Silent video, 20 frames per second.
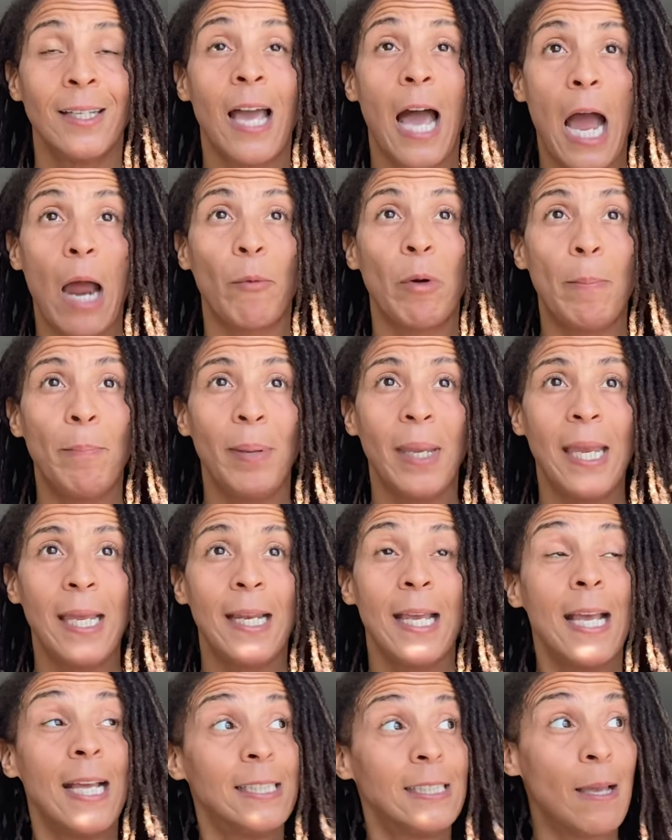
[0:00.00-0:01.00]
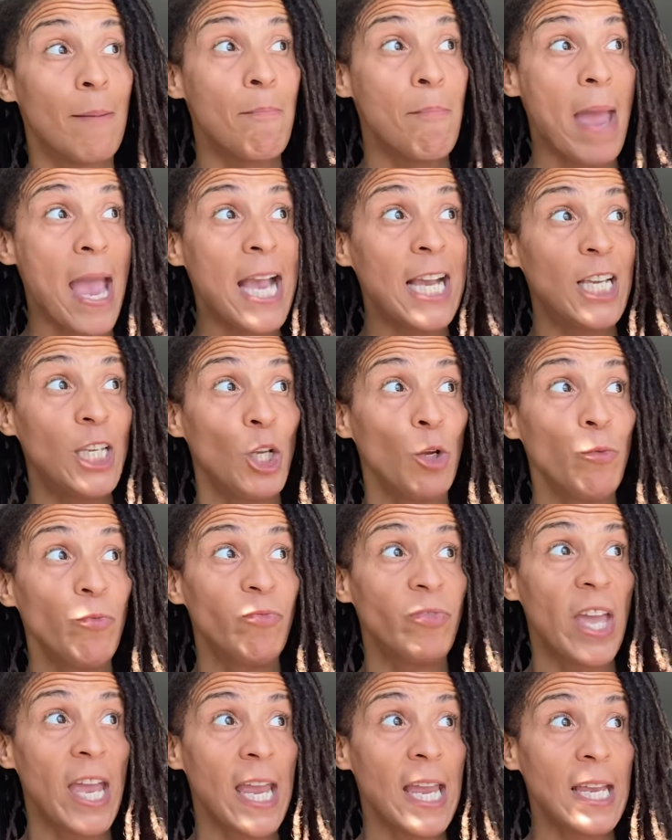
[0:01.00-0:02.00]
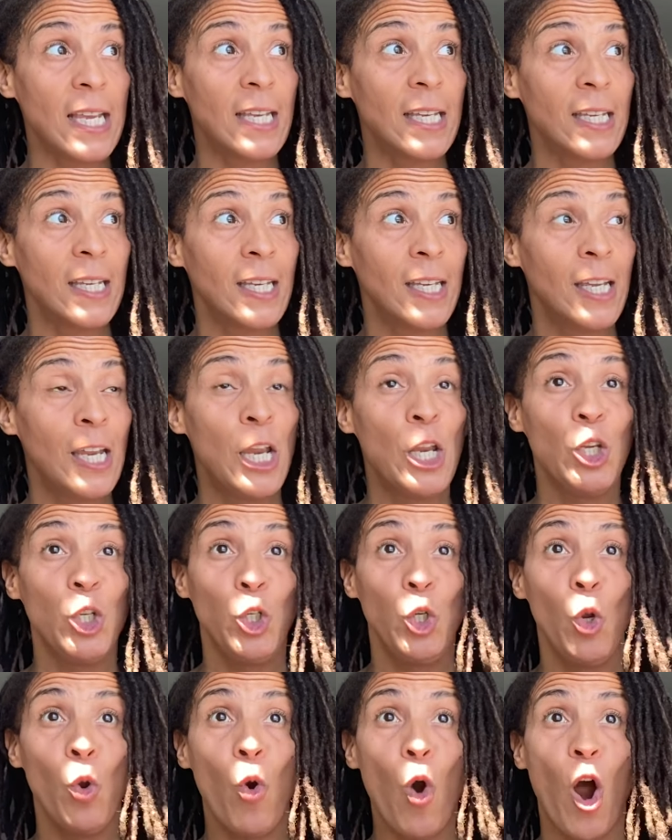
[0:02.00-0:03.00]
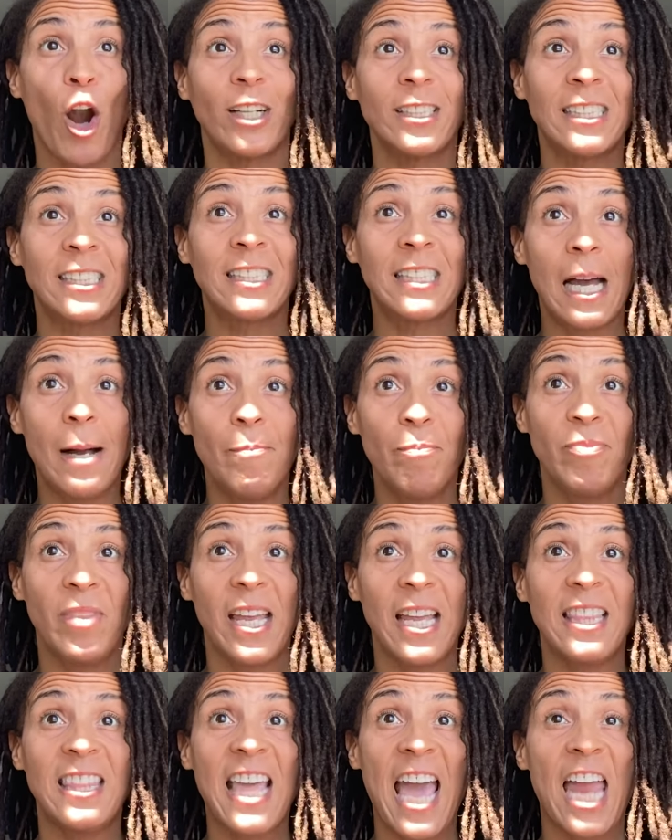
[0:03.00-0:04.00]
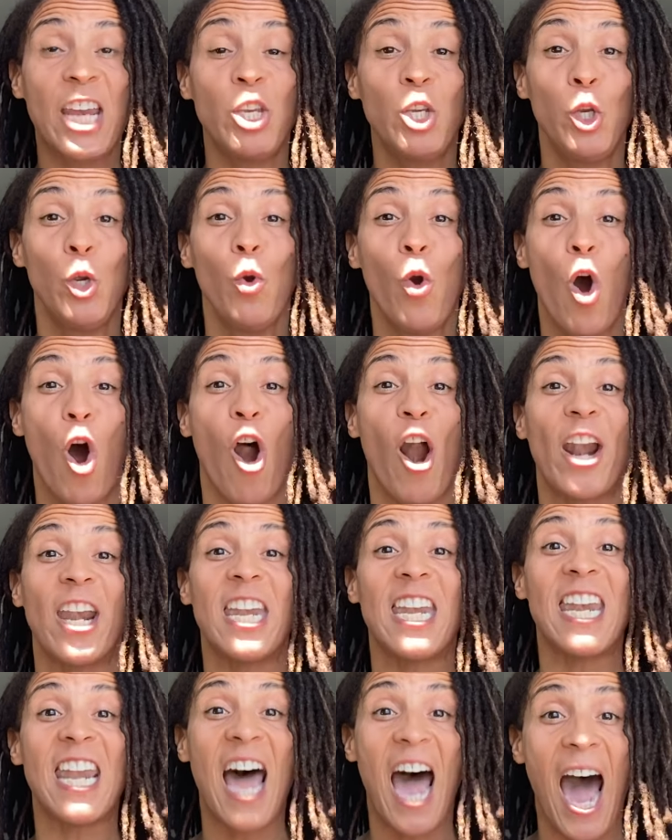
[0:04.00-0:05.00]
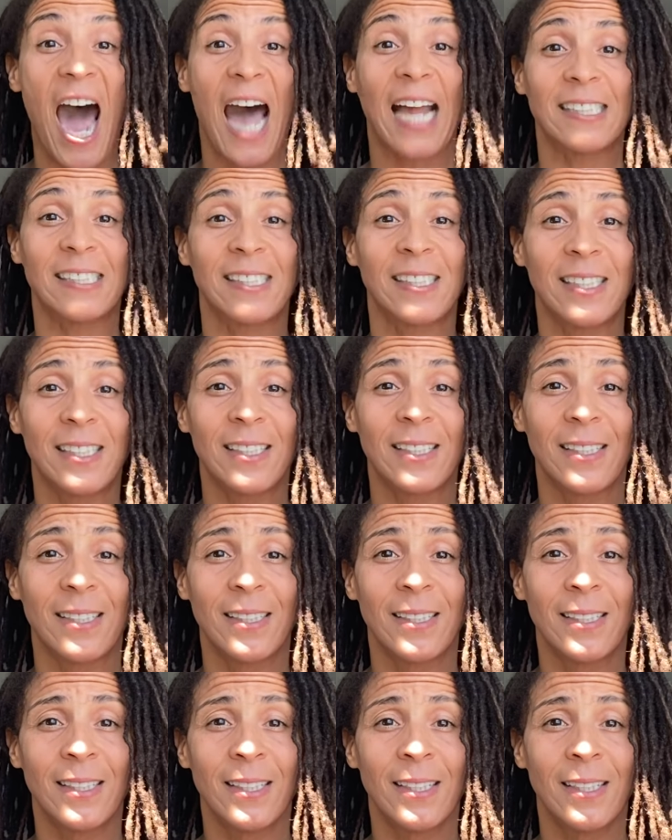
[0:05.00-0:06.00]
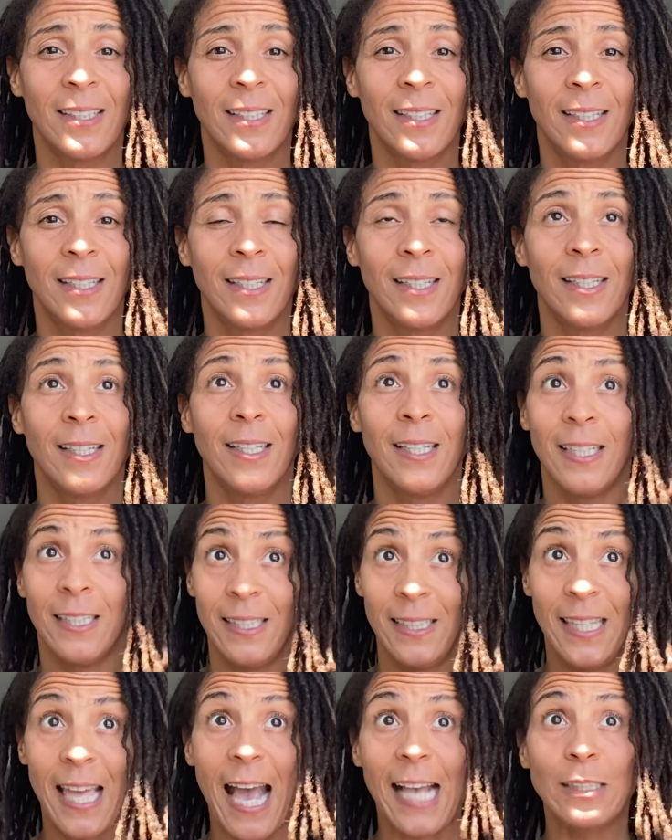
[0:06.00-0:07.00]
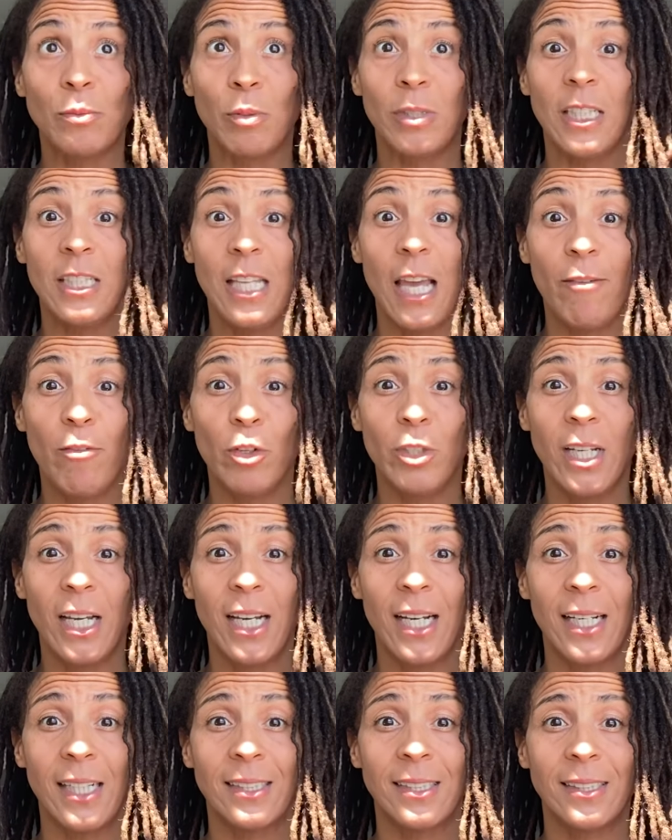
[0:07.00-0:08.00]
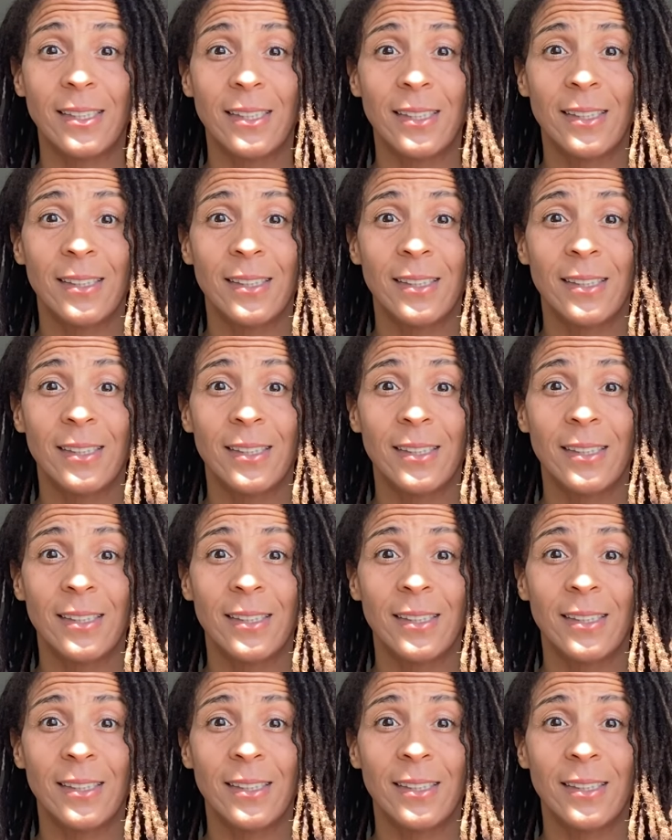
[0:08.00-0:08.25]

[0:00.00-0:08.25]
I'll repeat, to make you think you are something that you are not. That's what the devil does.